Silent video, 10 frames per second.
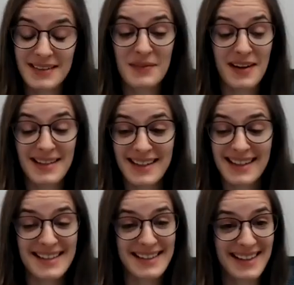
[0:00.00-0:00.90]
very
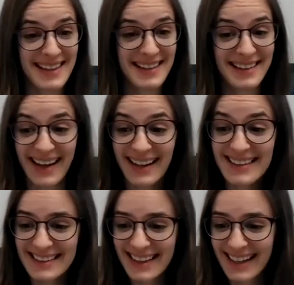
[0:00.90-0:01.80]
excited to see
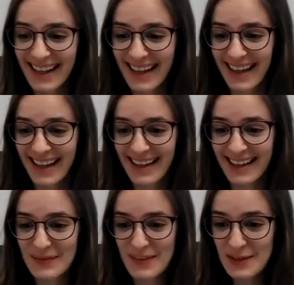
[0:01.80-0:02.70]
that.
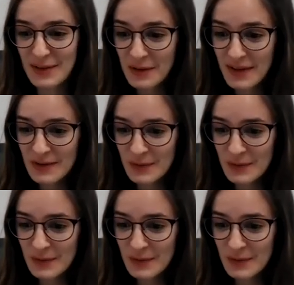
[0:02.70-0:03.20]
So Chris